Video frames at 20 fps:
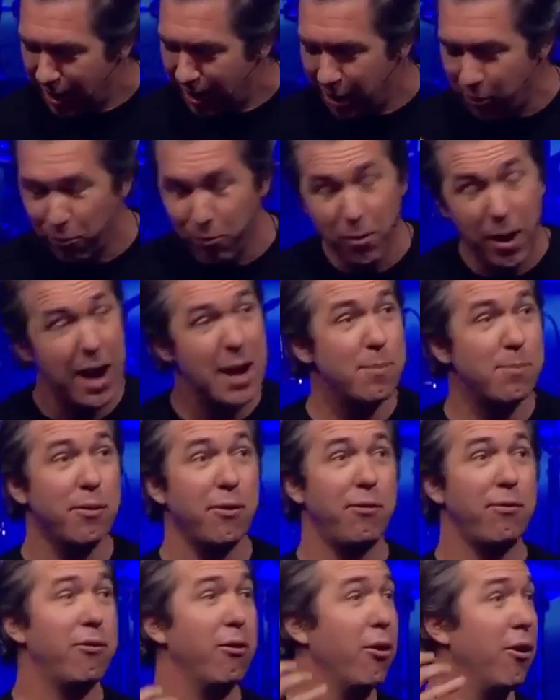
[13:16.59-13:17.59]
And right
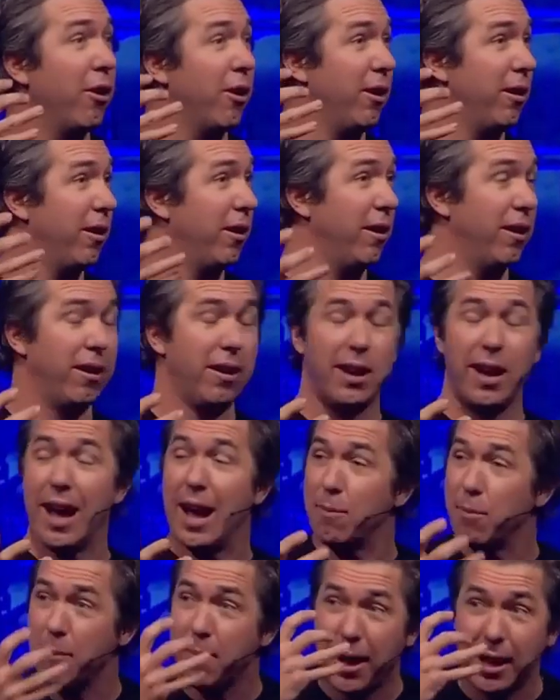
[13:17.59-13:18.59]
before
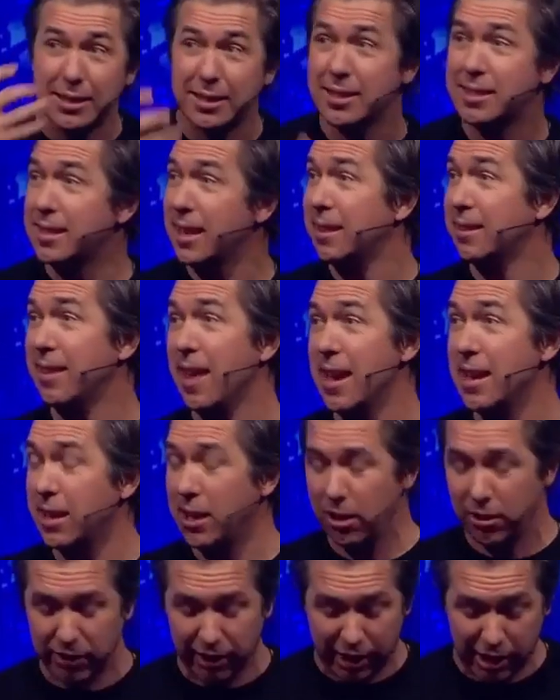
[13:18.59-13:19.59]
I'm about to say thank
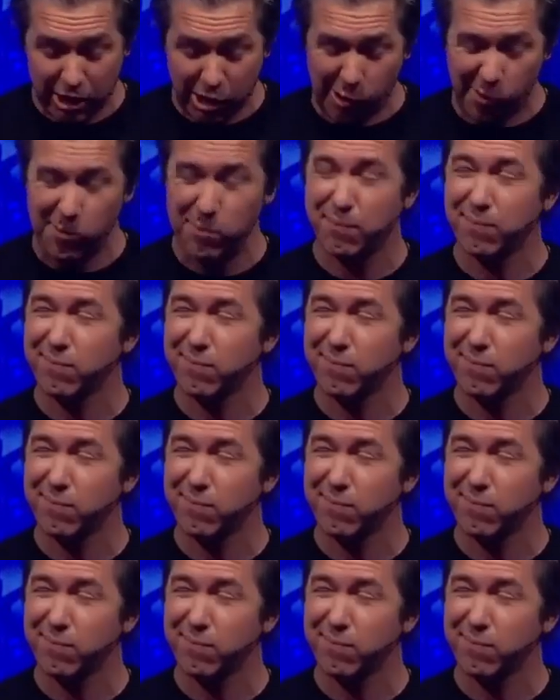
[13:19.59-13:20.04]
you, they go,